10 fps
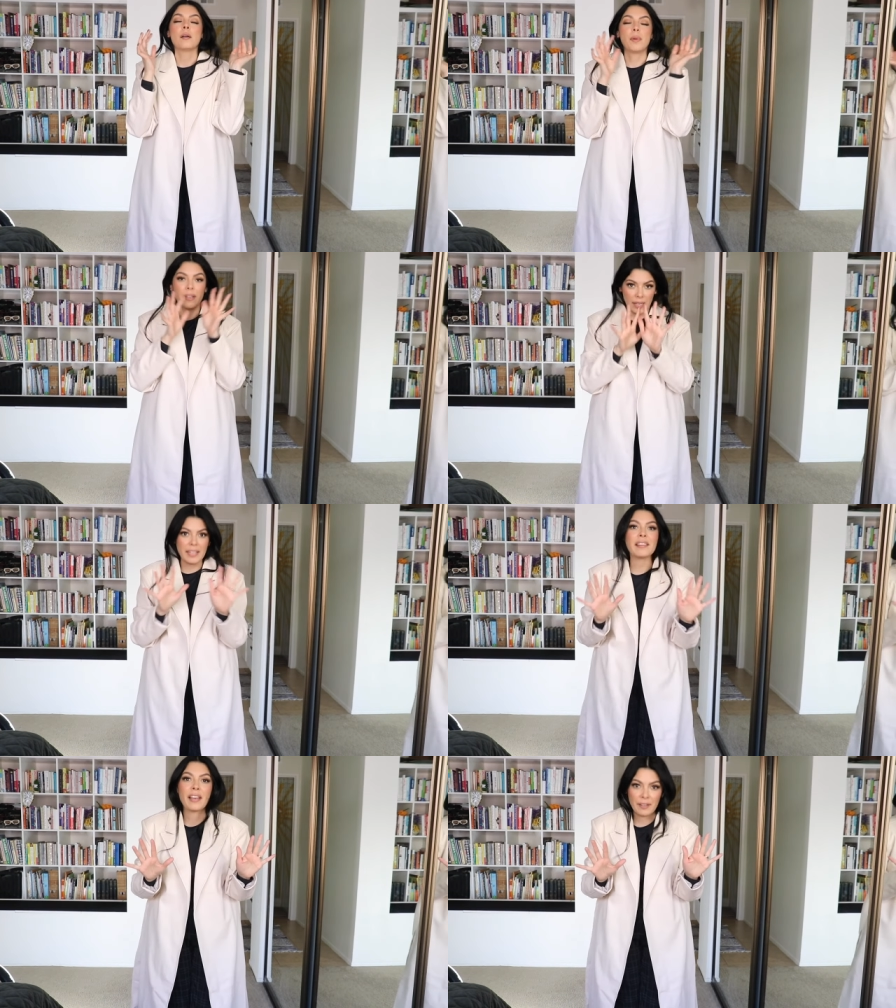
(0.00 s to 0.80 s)
But I
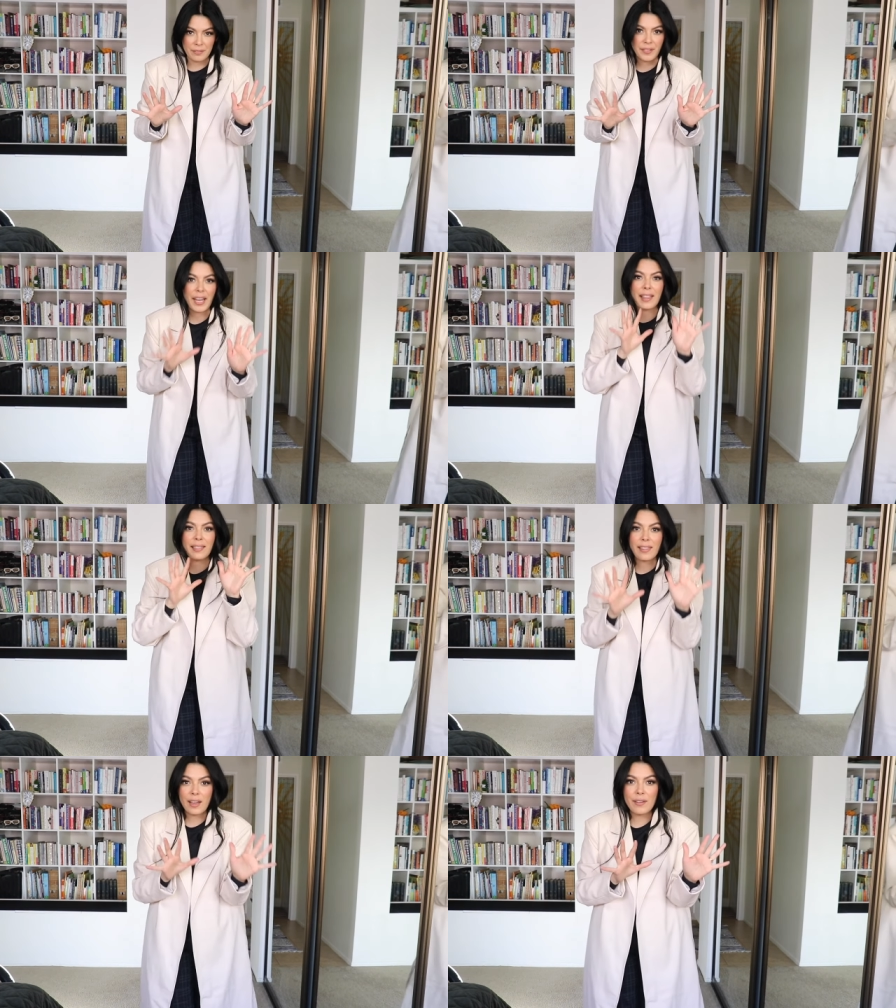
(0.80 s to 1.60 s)

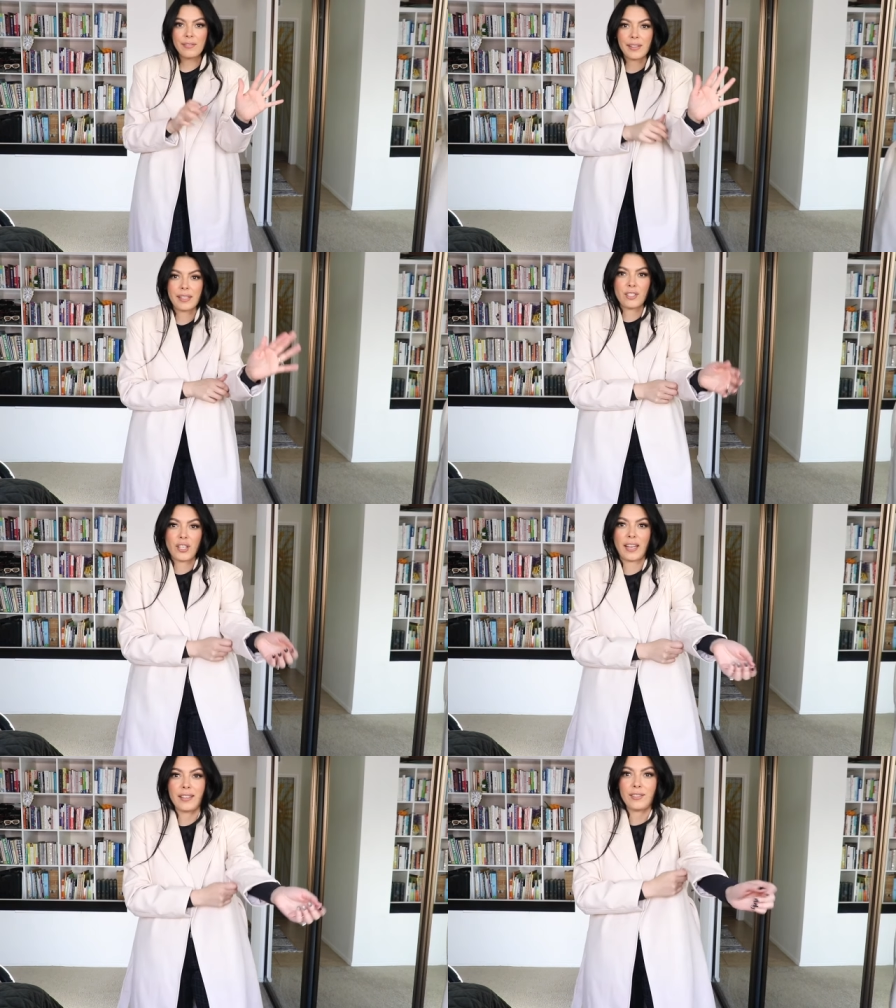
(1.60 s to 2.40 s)
love these
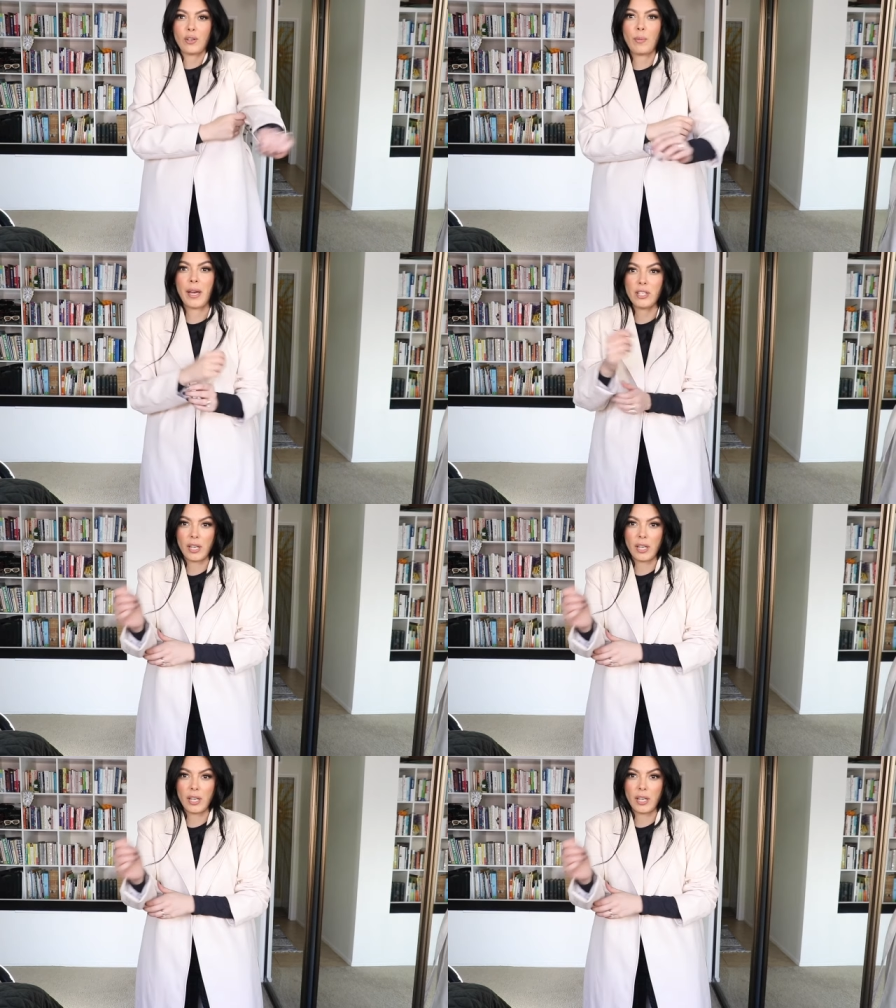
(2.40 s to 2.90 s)
jackets so much.